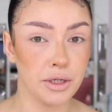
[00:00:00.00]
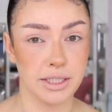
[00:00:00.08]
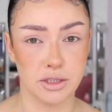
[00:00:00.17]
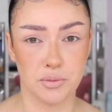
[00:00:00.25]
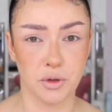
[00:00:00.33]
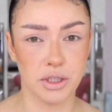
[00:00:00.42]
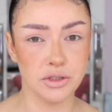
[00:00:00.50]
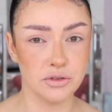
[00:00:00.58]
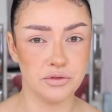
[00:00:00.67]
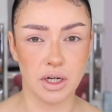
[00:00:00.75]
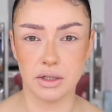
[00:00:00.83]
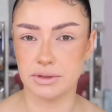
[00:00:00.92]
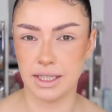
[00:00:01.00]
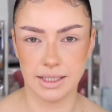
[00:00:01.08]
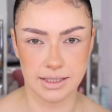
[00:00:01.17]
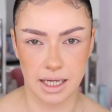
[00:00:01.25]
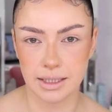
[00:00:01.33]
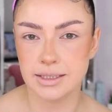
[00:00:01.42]
Okay, so I'm going to follow the
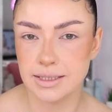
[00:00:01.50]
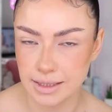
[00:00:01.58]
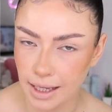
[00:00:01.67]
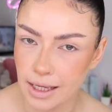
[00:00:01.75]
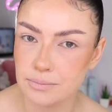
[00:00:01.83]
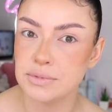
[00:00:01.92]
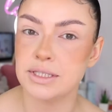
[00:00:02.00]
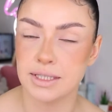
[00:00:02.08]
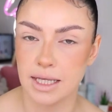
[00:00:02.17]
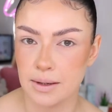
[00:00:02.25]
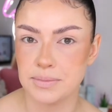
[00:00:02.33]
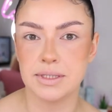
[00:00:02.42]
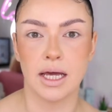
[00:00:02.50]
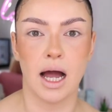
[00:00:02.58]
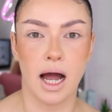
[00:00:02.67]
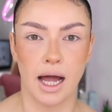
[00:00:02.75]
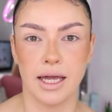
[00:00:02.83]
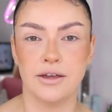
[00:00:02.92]
exact same steps
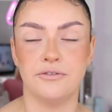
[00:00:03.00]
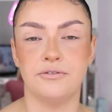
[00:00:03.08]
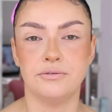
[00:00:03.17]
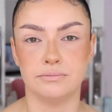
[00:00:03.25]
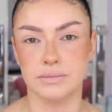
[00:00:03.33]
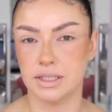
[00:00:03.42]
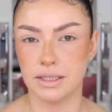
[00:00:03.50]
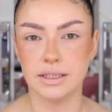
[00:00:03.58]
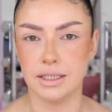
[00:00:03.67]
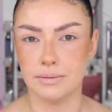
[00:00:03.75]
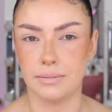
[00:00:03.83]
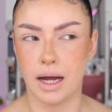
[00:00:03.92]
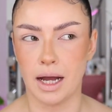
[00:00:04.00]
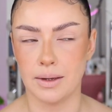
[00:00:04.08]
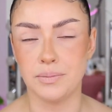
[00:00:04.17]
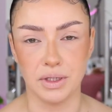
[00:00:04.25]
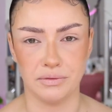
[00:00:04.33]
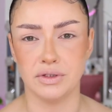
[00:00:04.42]
I did in my
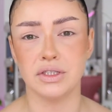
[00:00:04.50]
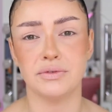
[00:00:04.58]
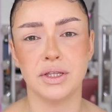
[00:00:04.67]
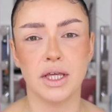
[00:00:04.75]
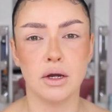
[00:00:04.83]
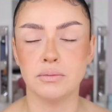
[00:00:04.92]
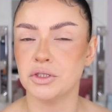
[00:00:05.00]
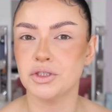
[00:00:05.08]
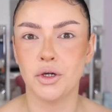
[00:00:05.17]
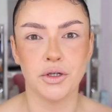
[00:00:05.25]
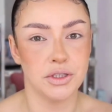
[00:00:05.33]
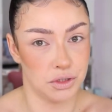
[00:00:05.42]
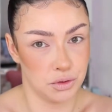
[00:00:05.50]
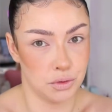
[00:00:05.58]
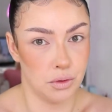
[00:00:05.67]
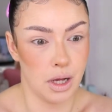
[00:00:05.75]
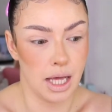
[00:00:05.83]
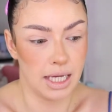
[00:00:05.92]
previous video. I'm just going
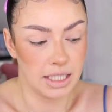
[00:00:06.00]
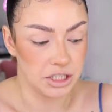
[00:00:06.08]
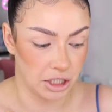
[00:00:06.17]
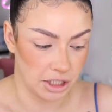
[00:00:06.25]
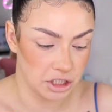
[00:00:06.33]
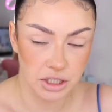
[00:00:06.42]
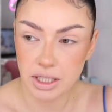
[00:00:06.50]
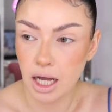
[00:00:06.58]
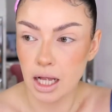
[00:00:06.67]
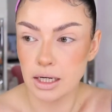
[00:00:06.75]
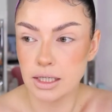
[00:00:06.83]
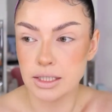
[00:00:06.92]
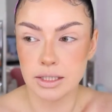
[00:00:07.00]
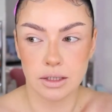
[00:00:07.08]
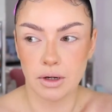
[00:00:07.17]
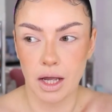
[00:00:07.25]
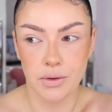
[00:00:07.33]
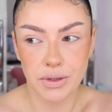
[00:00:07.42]
to change the color.
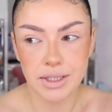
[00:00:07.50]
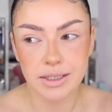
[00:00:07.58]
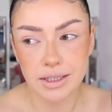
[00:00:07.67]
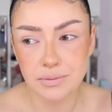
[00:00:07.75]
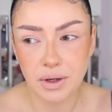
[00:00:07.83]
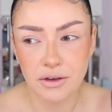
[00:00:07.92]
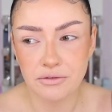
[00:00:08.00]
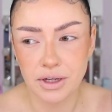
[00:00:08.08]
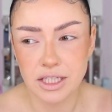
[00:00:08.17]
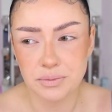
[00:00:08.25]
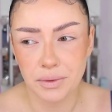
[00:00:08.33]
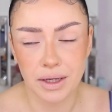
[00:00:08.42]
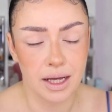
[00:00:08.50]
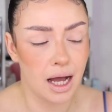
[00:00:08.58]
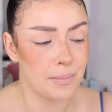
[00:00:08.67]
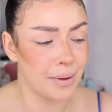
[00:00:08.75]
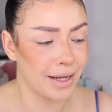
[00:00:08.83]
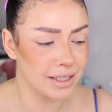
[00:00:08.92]
So I already did my face
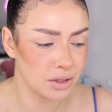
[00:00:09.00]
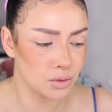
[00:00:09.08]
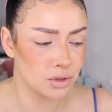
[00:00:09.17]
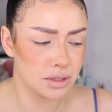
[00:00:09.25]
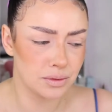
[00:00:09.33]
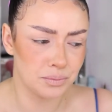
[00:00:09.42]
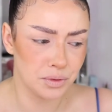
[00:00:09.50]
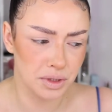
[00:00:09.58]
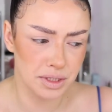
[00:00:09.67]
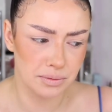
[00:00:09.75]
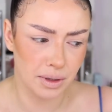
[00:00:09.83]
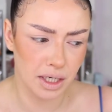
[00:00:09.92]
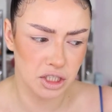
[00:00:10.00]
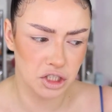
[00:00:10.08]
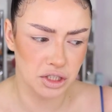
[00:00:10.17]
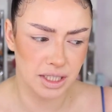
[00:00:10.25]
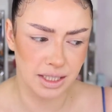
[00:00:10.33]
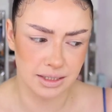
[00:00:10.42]
makeup. I used pretty
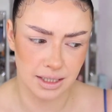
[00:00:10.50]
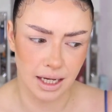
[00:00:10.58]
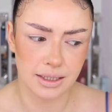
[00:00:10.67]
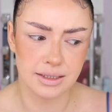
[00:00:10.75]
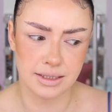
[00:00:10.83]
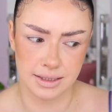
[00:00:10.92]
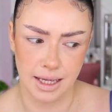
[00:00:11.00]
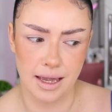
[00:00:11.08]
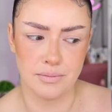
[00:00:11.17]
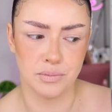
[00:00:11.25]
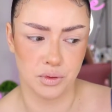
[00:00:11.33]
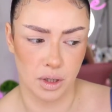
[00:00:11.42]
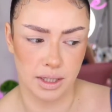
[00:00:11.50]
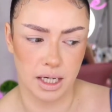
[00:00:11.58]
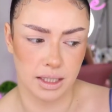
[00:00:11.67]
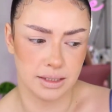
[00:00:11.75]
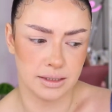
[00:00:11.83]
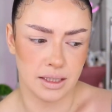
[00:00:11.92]
much the exact same
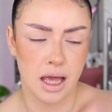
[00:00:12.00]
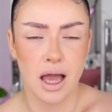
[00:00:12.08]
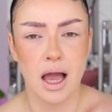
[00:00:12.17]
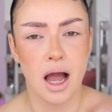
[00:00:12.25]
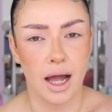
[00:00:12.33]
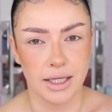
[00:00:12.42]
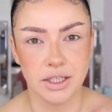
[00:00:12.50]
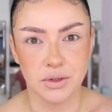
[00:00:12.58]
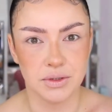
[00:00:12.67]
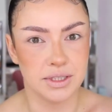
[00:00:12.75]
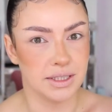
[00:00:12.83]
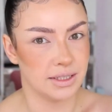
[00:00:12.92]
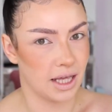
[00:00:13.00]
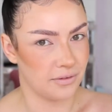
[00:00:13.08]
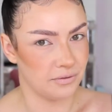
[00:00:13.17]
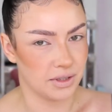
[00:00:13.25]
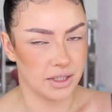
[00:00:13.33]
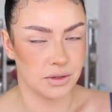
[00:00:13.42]
products I used in
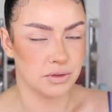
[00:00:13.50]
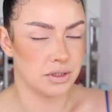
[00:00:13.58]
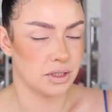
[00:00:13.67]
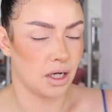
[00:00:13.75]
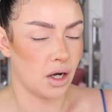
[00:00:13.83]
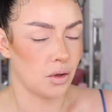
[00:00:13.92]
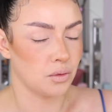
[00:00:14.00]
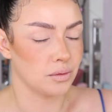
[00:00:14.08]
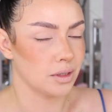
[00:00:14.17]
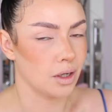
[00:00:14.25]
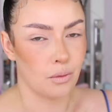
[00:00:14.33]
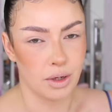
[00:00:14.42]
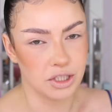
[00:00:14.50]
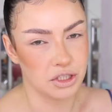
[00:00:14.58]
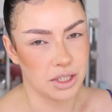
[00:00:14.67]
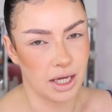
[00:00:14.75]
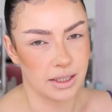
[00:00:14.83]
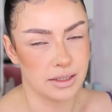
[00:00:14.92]
that video. So go
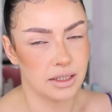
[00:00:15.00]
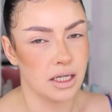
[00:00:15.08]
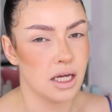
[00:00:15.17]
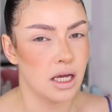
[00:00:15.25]
watch that.